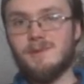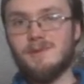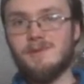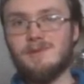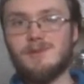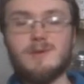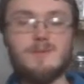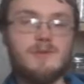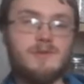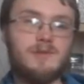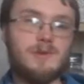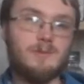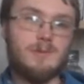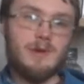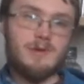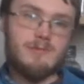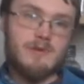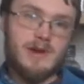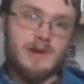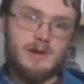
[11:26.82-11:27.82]
Some of them are
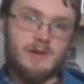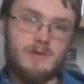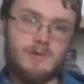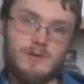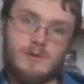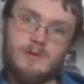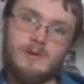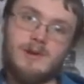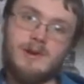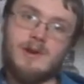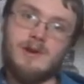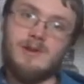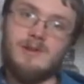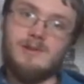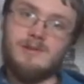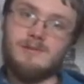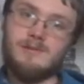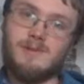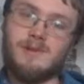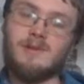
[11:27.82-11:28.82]
quite cold
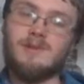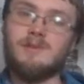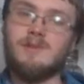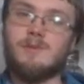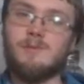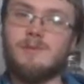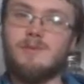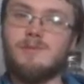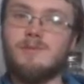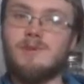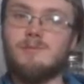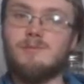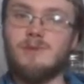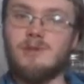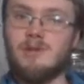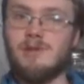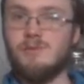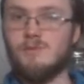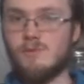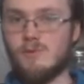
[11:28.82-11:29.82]
hardy, and some of them
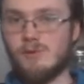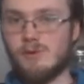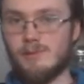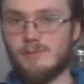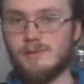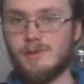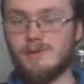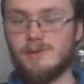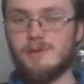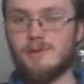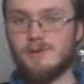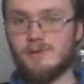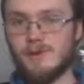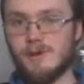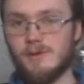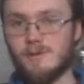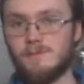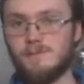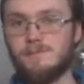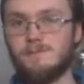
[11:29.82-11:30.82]
need warmth to
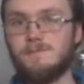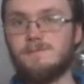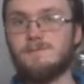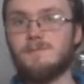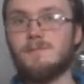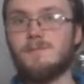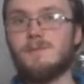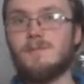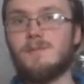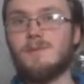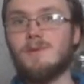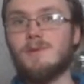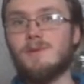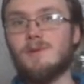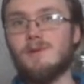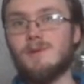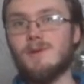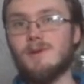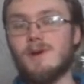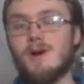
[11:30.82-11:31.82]
grow.
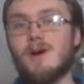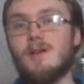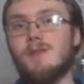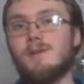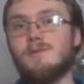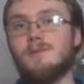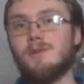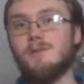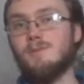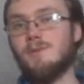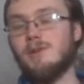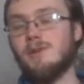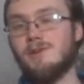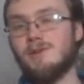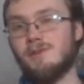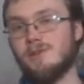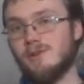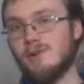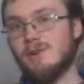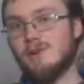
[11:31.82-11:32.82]
All of them need a
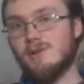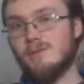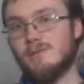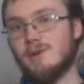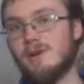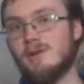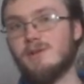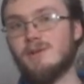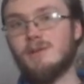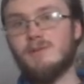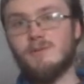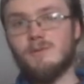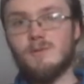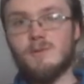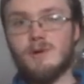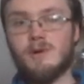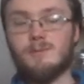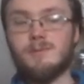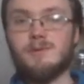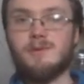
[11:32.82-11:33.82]
certain amount of
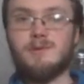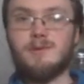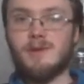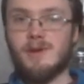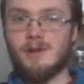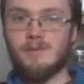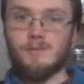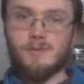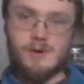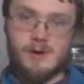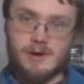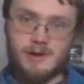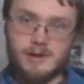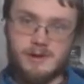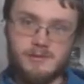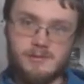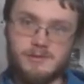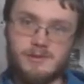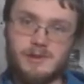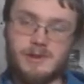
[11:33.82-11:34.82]
warmth and water
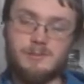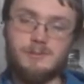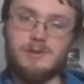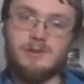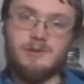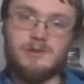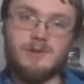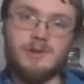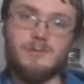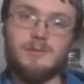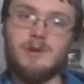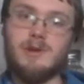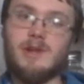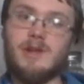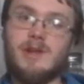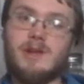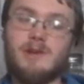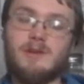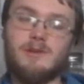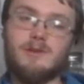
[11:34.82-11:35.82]
for them to
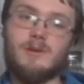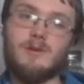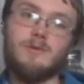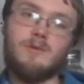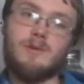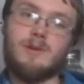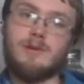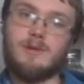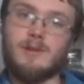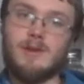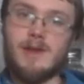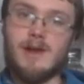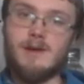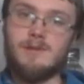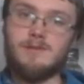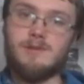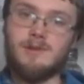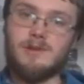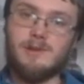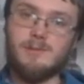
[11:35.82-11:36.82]
germinate and grow quickly
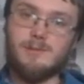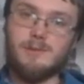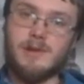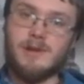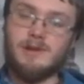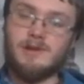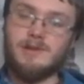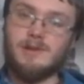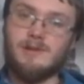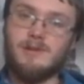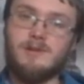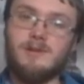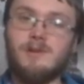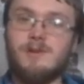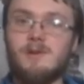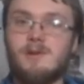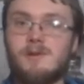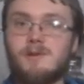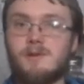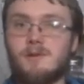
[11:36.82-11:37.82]
after they're planted,
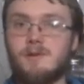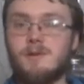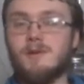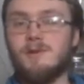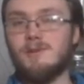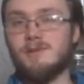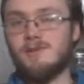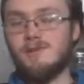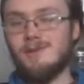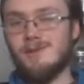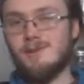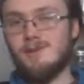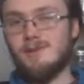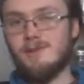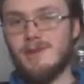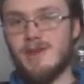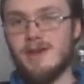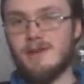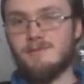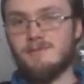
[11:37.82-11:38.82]
or the seeds
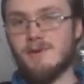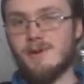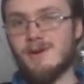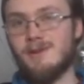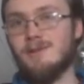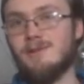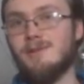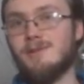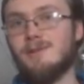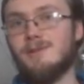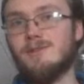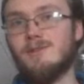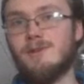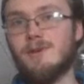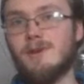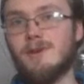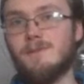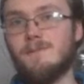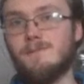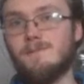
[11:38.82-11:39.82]
can rot in the soil.